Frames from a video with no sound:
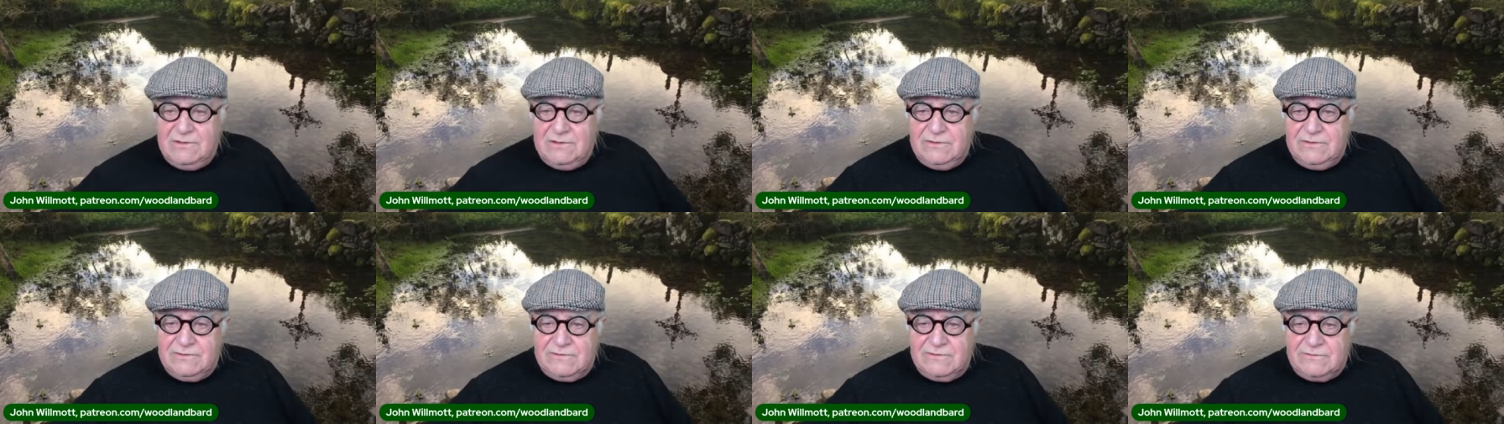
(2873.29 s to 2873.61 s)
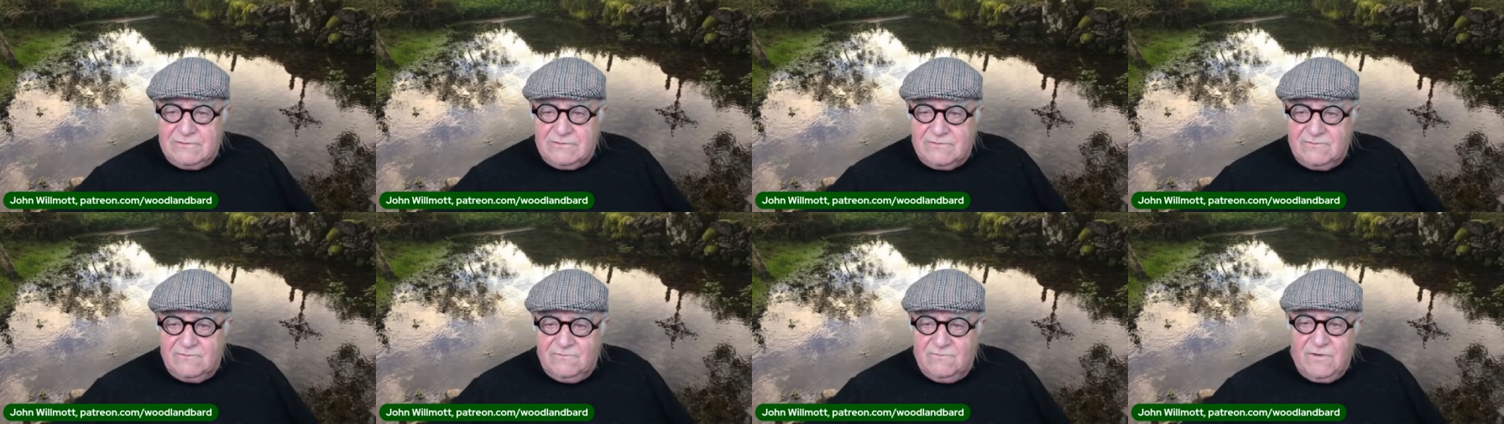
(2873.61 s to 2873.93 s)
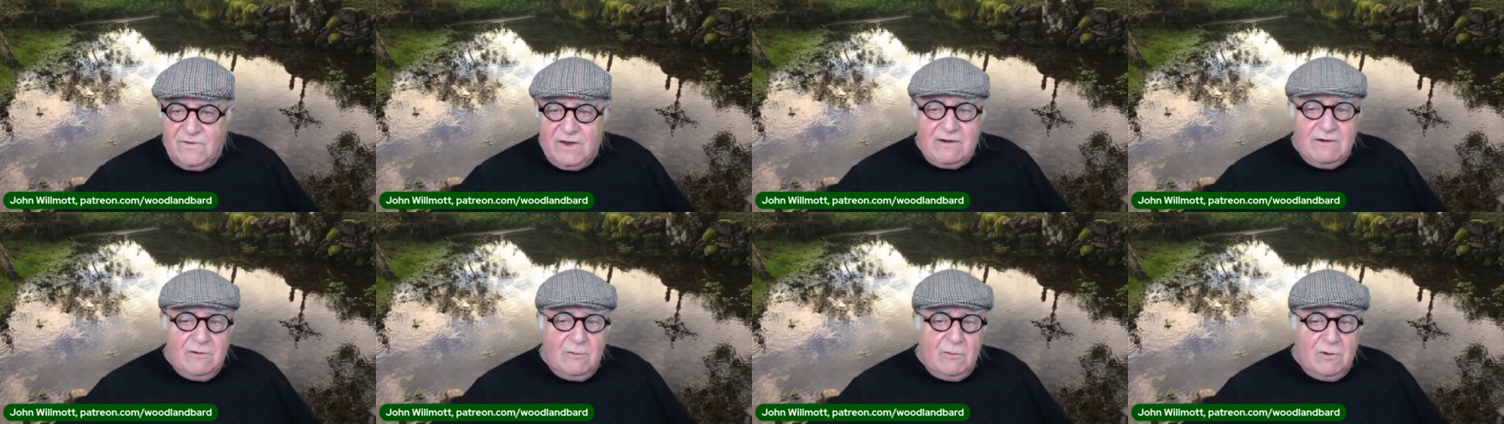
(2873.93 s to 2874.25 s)
that's
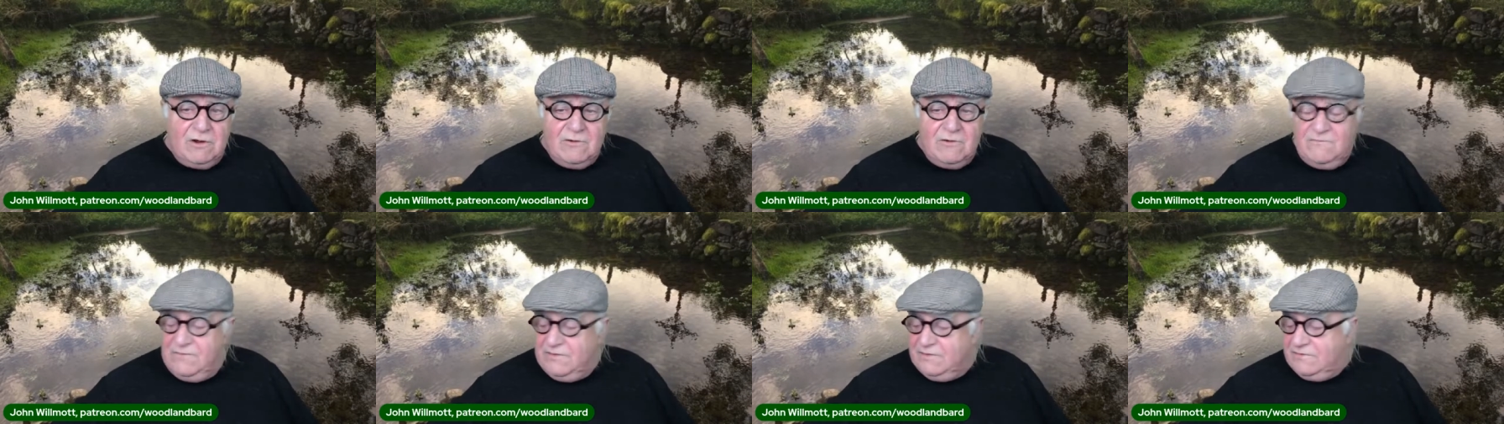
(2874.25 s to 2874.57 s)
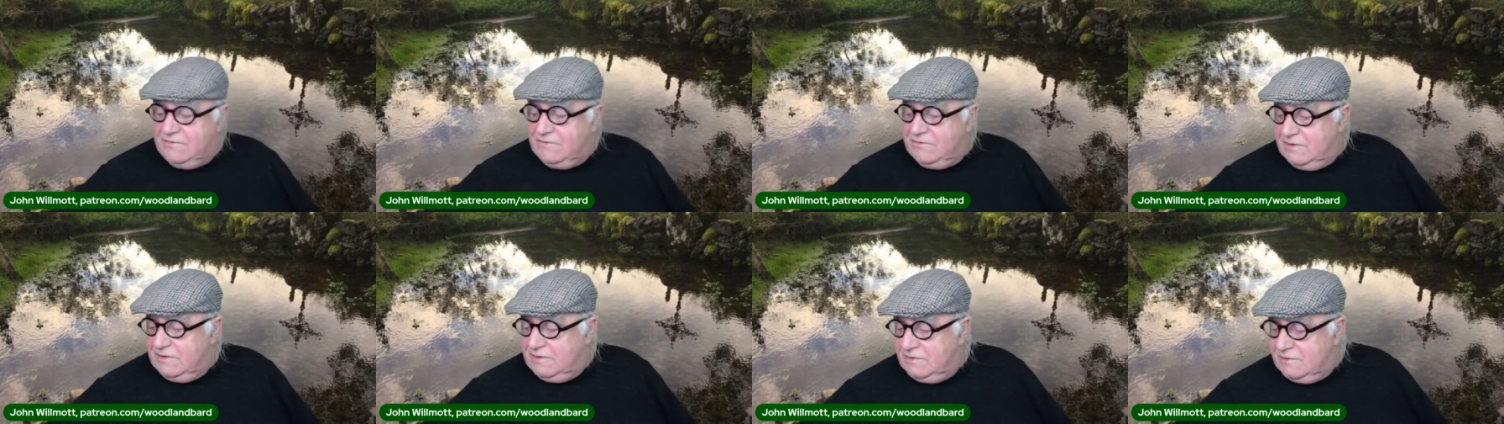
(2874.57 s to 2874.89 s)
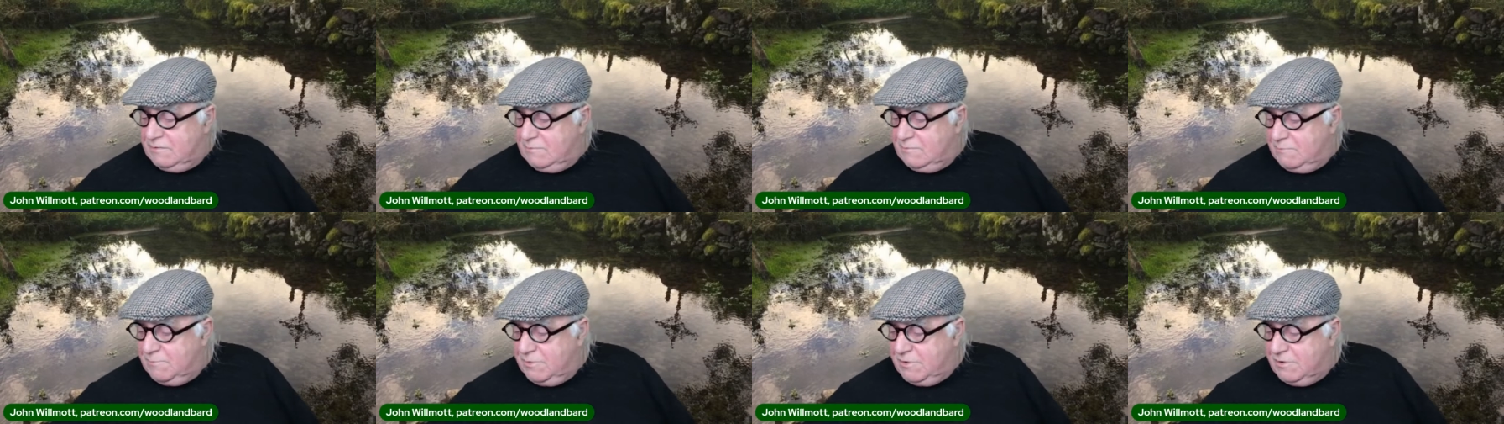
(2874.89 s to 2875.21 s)
very well
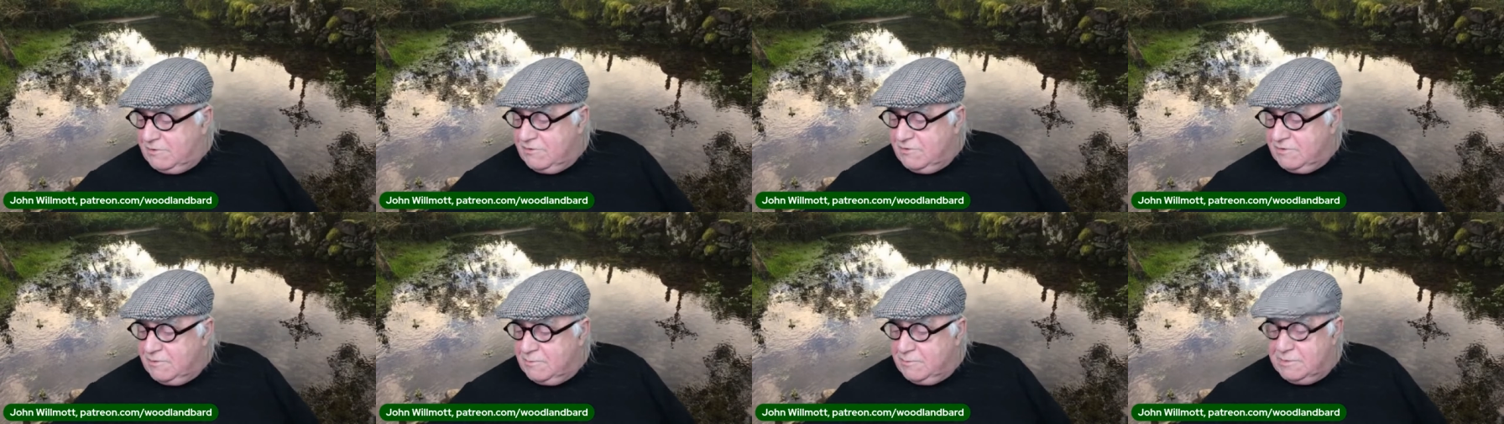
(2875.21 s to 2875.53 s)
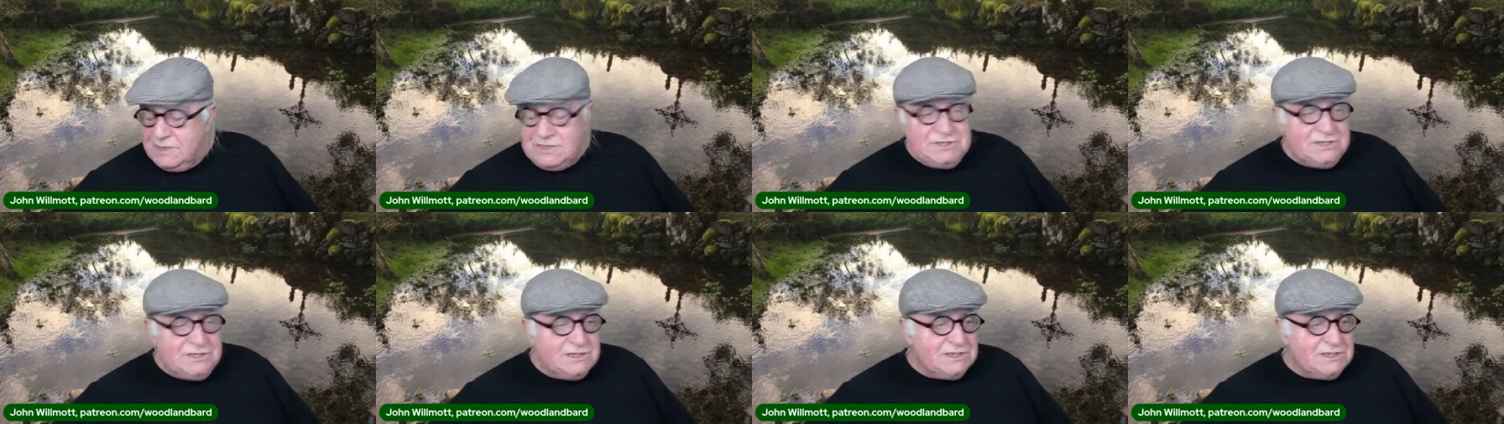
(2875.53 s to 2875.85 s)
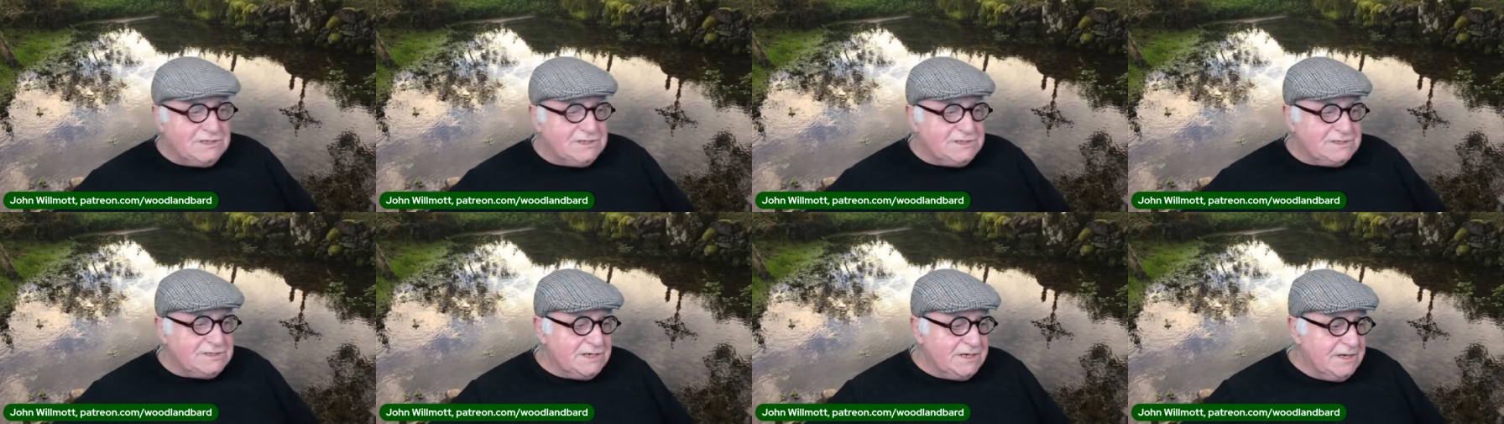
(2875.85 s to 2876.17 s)
visited in
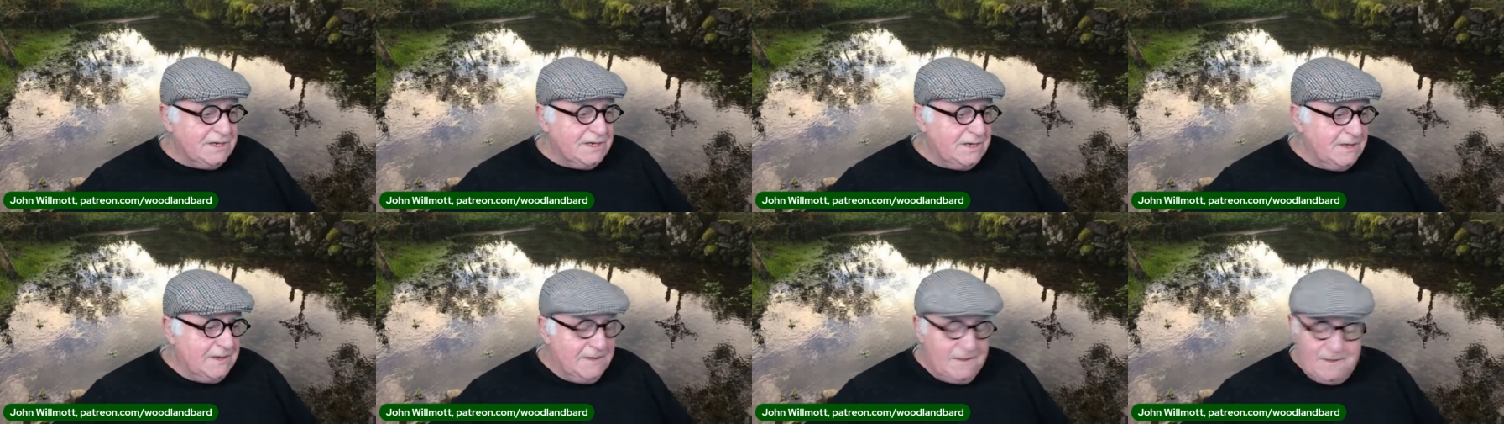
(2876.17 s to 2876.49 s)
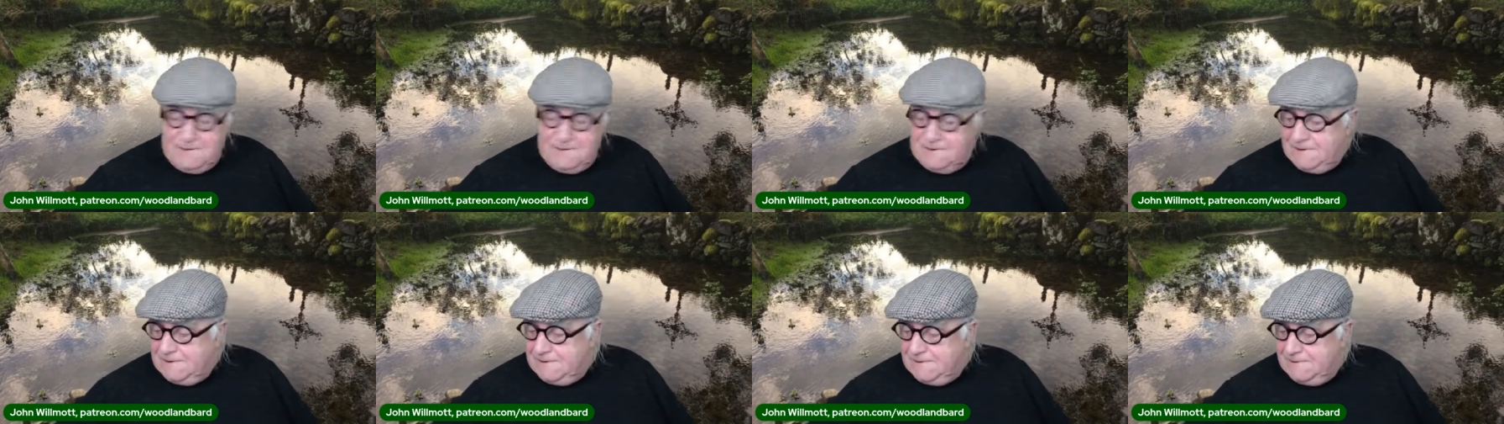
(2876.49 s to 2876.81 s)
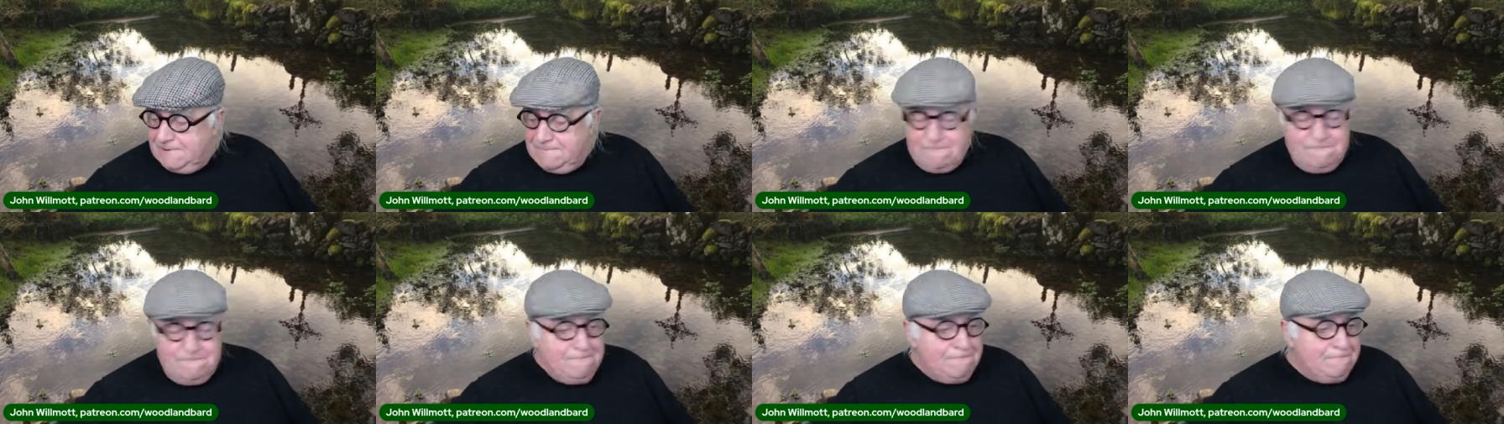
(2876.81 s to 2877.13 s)
pilgrimages.
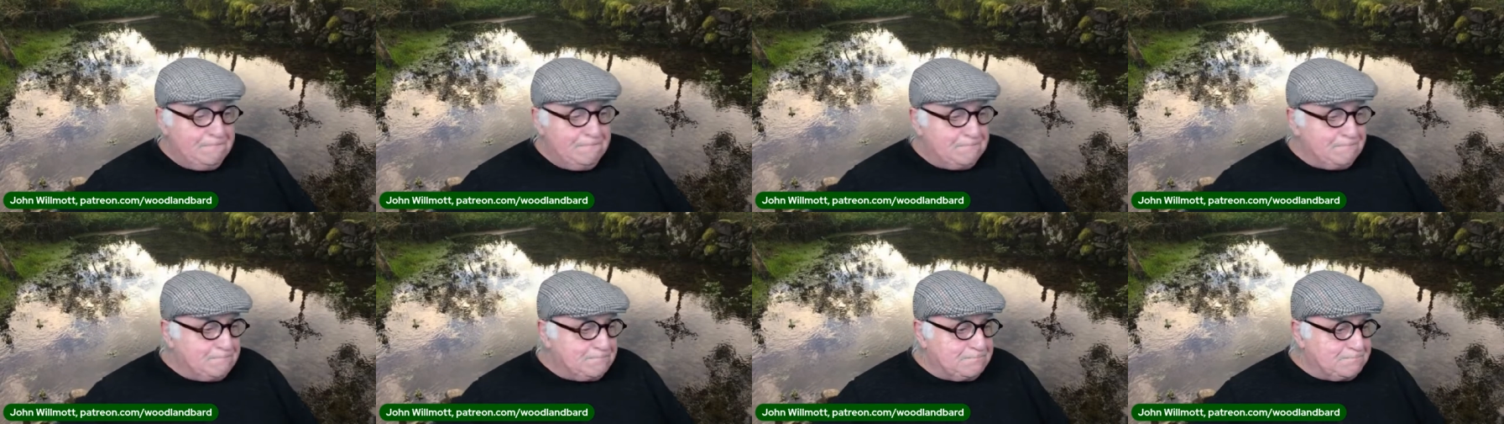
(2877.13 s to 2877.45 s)
Um,